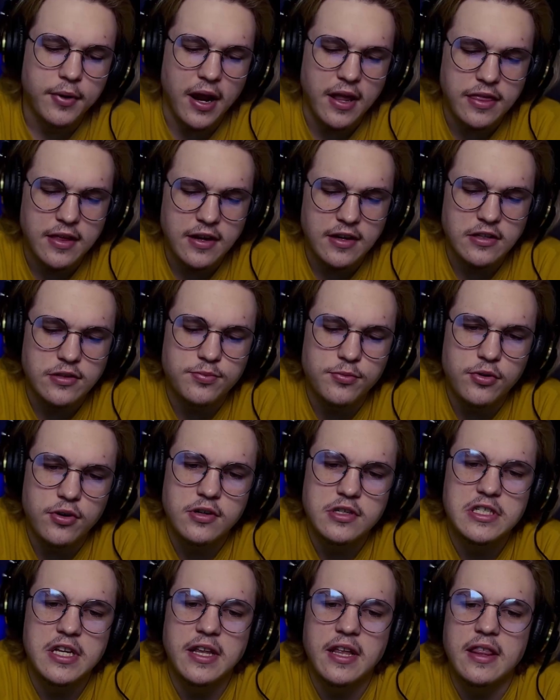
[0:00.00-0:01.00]
I think it's more
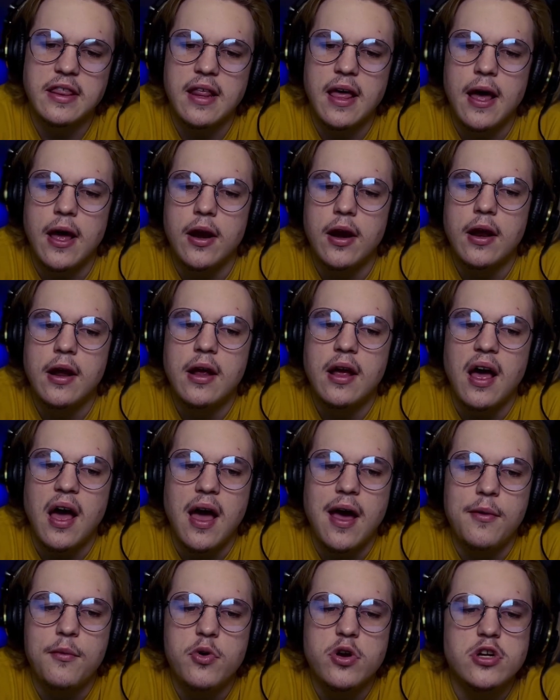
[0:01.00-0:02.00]
something that
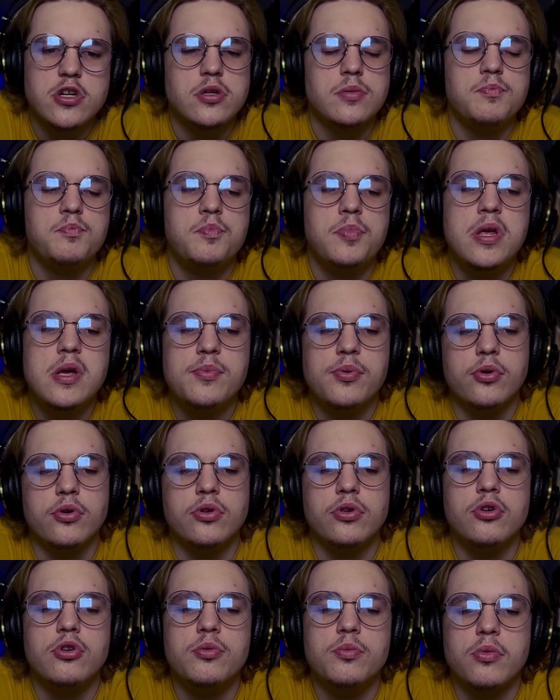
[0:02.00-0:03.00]
I wish people
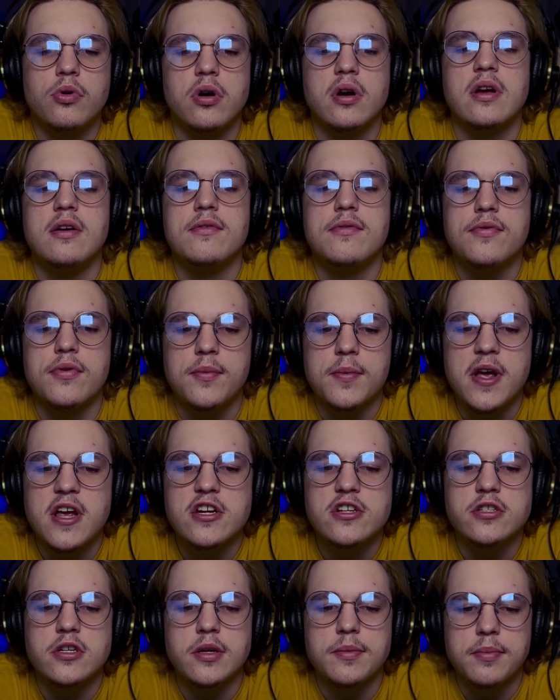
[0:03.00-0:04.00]
knew more
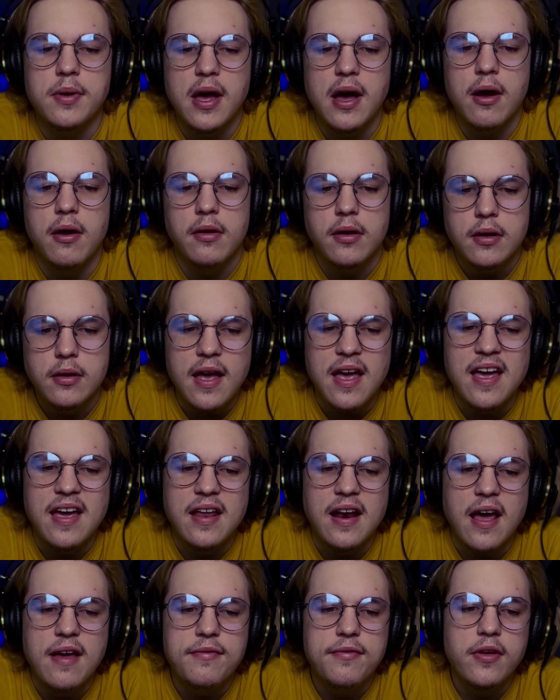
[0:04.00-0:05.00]
information about it.
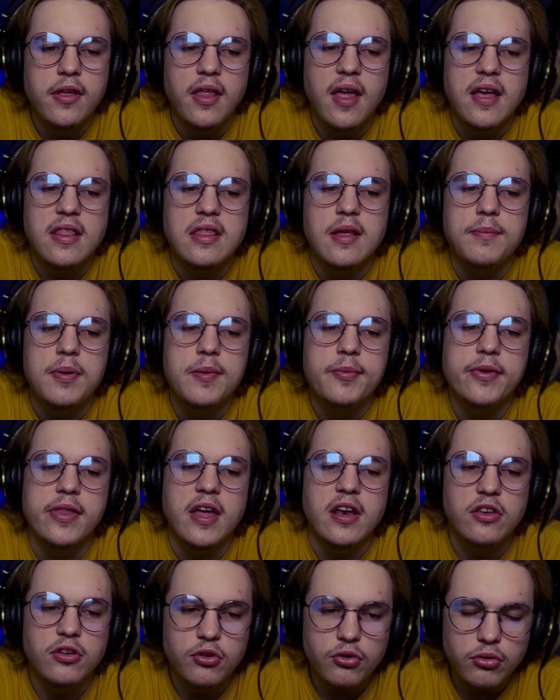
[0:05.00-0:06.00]
And I feel like the people
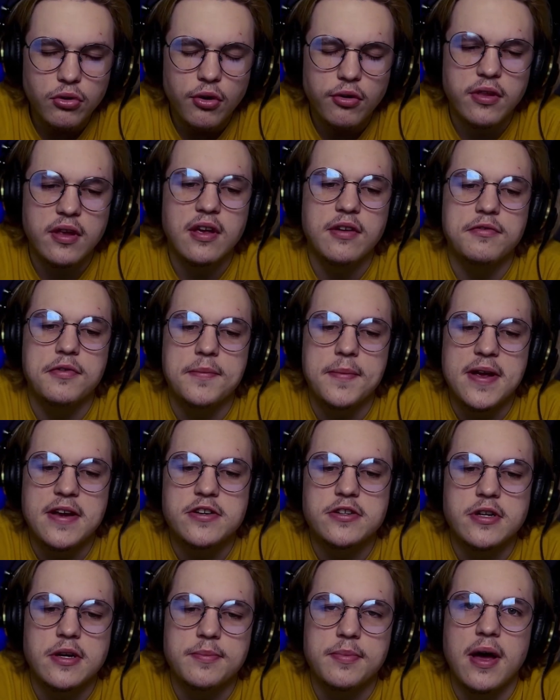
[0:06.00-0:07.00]
that do know the
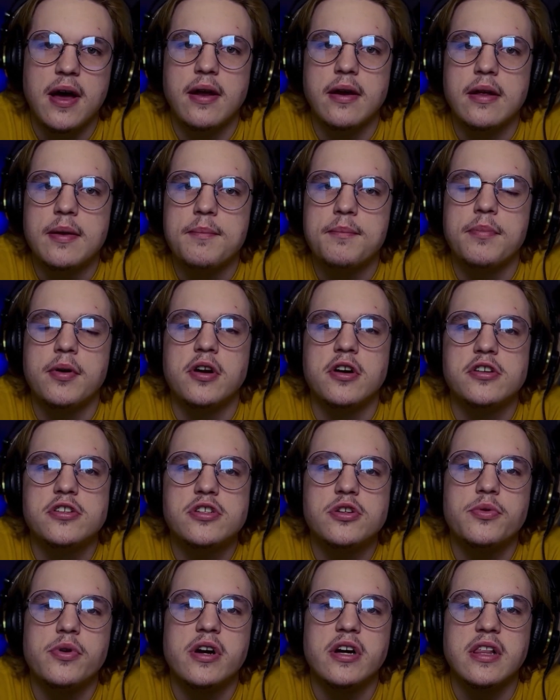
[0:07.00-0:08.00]
information about it, but are
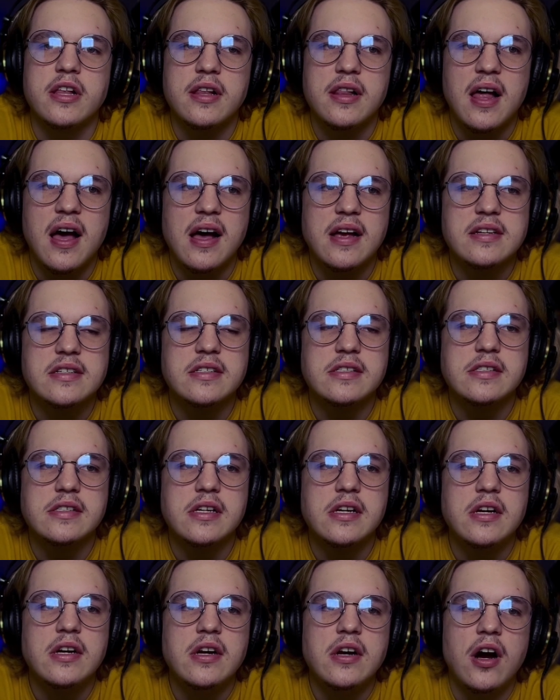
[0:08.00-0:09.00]
still wearing the glasses,
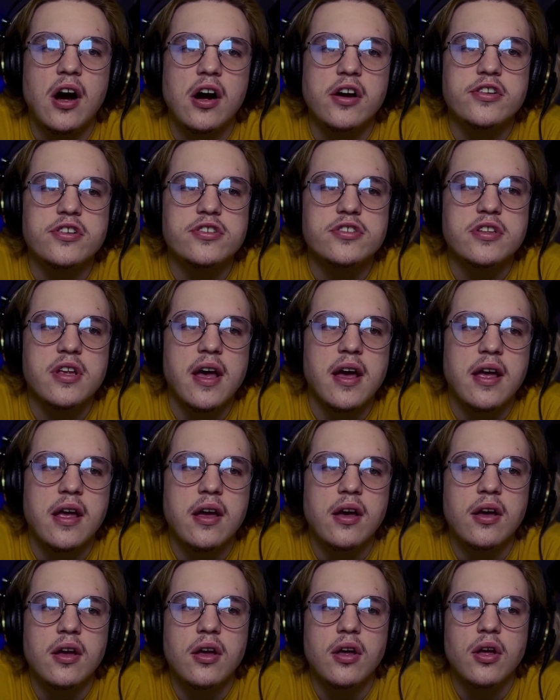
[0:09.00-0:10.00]
are just like,
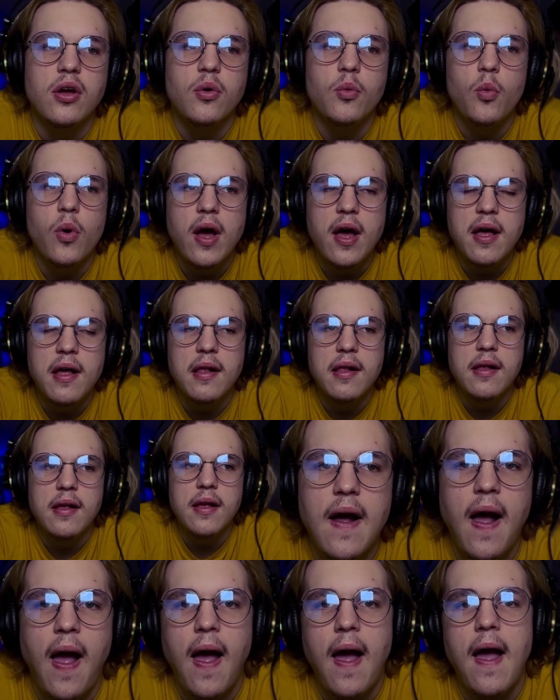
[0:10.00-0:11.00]
well,
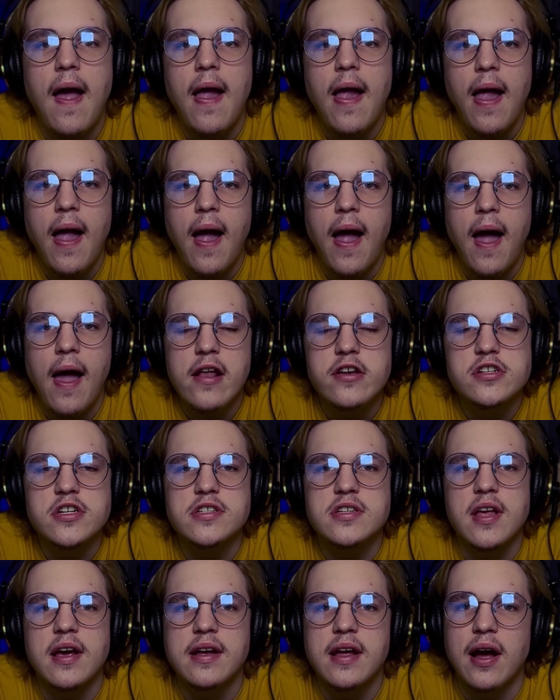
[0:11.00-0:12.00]
I just
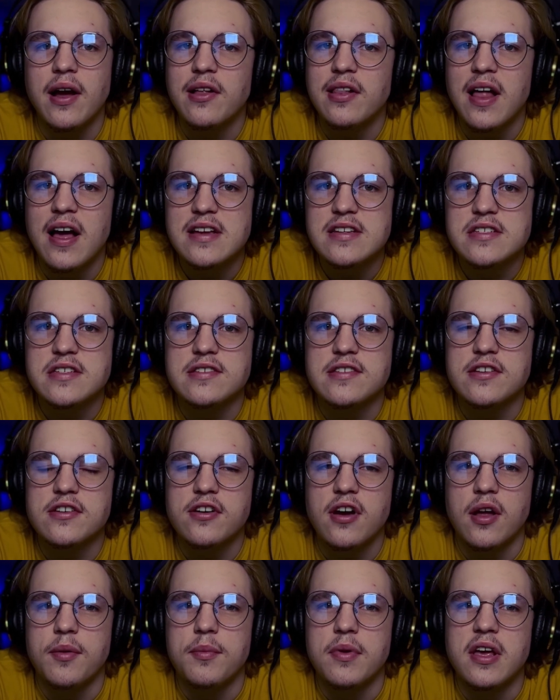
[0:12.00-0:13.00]
like how glasses look
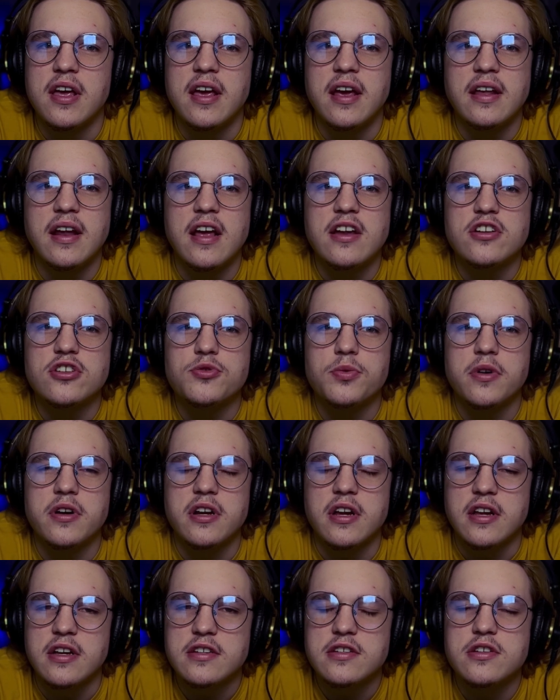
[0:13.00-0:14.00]
on me, and I just want
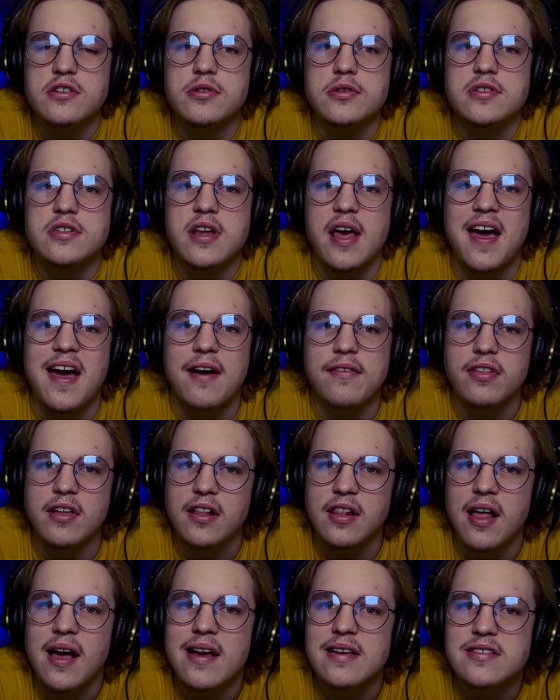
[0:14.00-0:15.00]
an excuse to have the
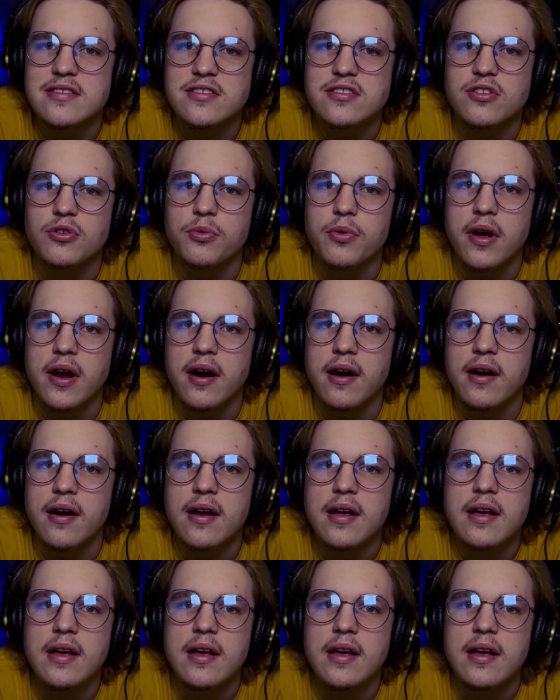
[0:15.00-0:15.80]
glasses to wear.